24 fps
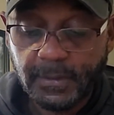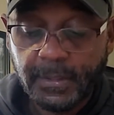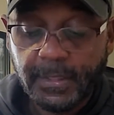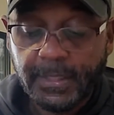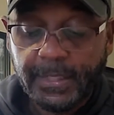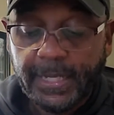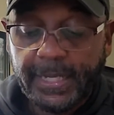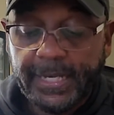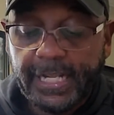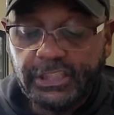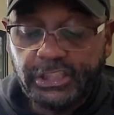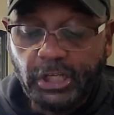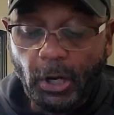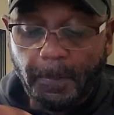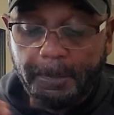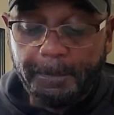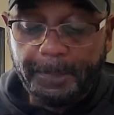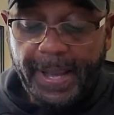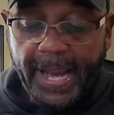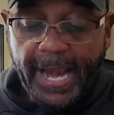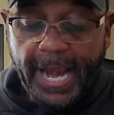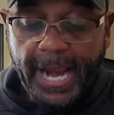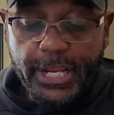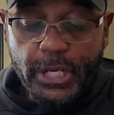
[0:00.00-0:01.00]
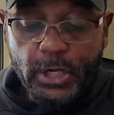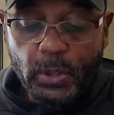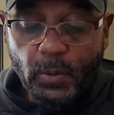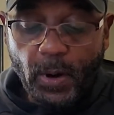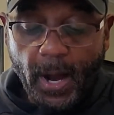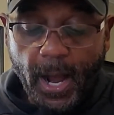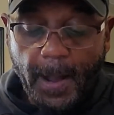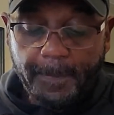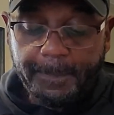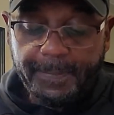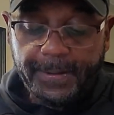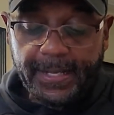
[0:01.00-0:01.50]
And he shall bear you
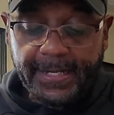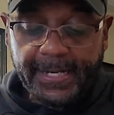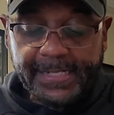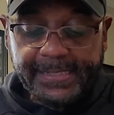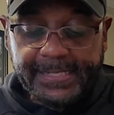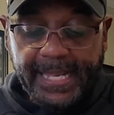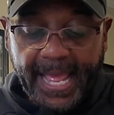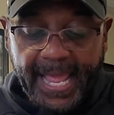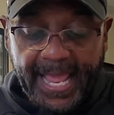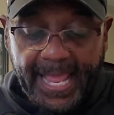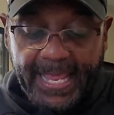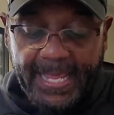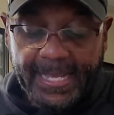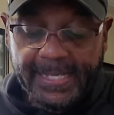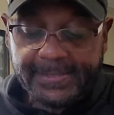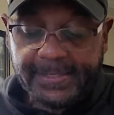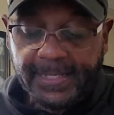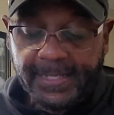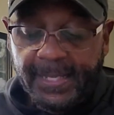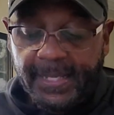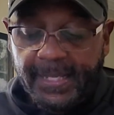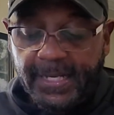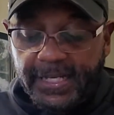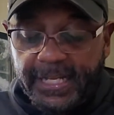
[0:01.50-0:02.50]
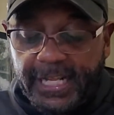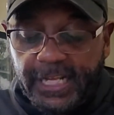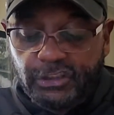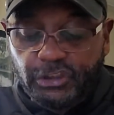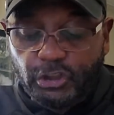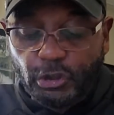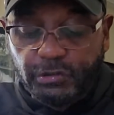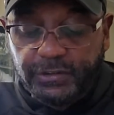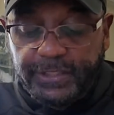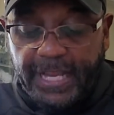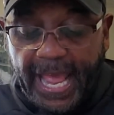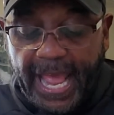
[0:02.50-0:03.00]
up in his hands, lest
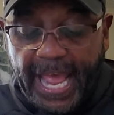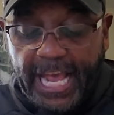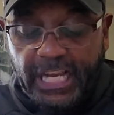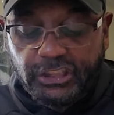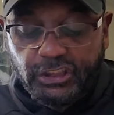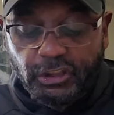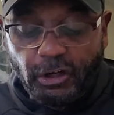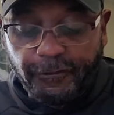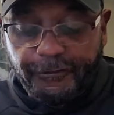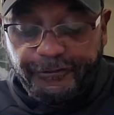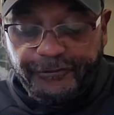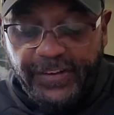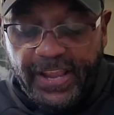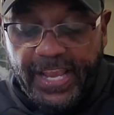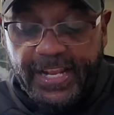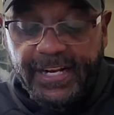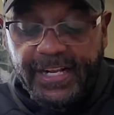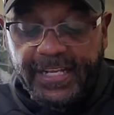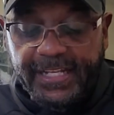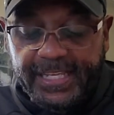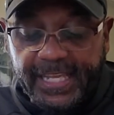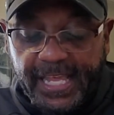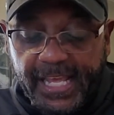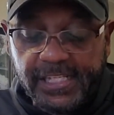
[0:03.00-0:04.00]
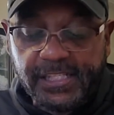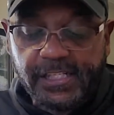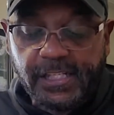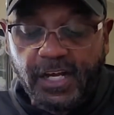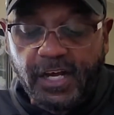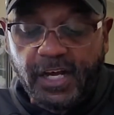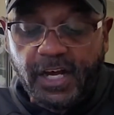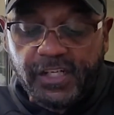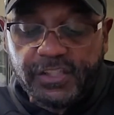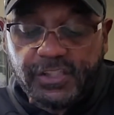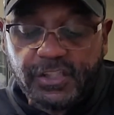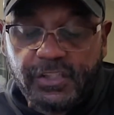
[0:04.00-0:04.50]
you dash your feet against
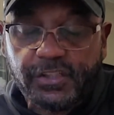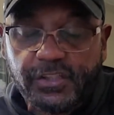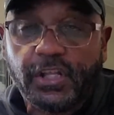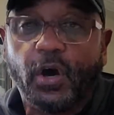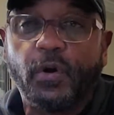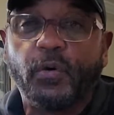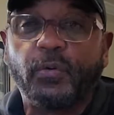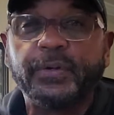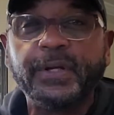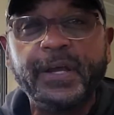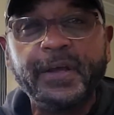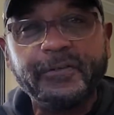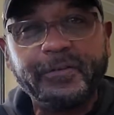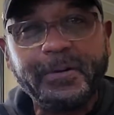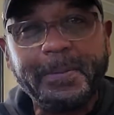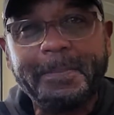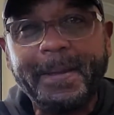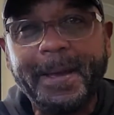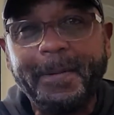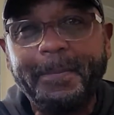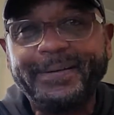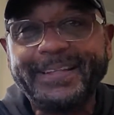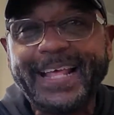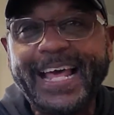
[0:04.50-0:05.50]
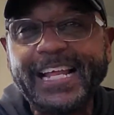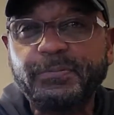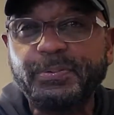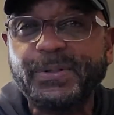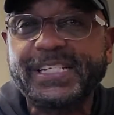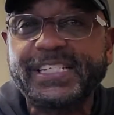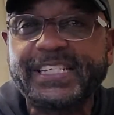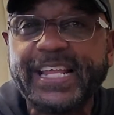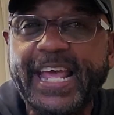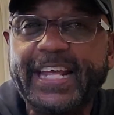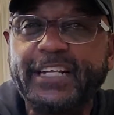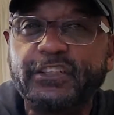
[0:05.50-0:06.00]
a stone. Remember, that's what
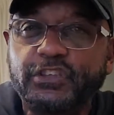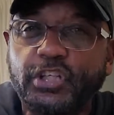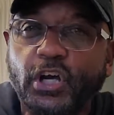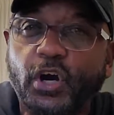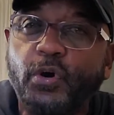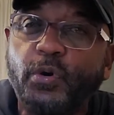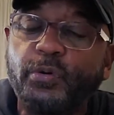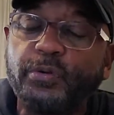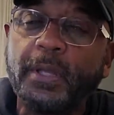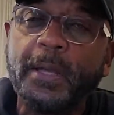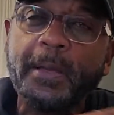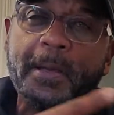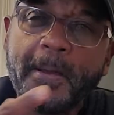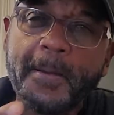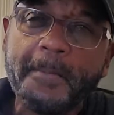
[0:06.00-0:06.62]
Satan told you.